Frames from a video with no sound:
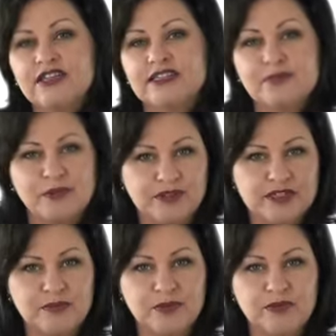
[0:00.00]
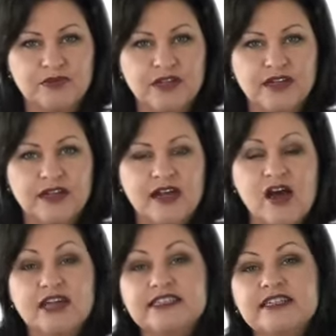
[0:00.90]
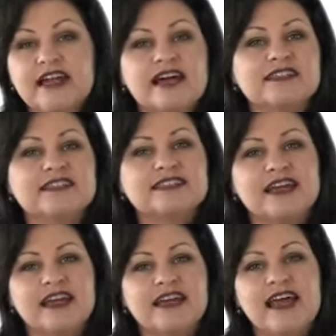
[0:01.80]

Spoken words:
this principle, I didn't understand